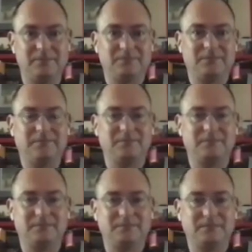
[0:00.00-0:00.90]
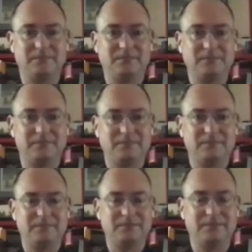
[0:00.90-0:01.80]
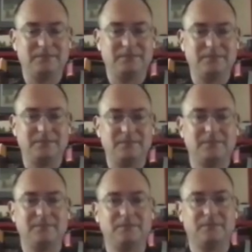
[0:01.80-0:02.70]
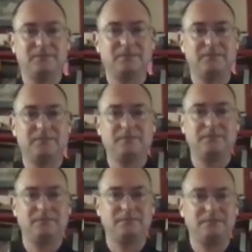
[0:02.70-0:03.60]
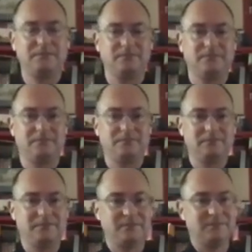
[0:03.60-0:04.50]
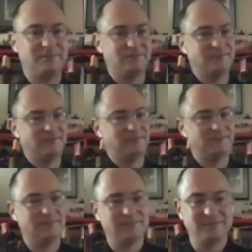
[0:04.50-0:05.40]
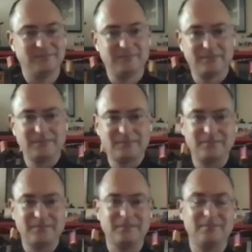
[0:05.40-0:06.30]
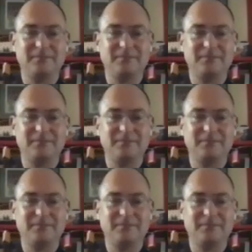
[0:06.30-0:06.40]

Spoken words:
[no speech]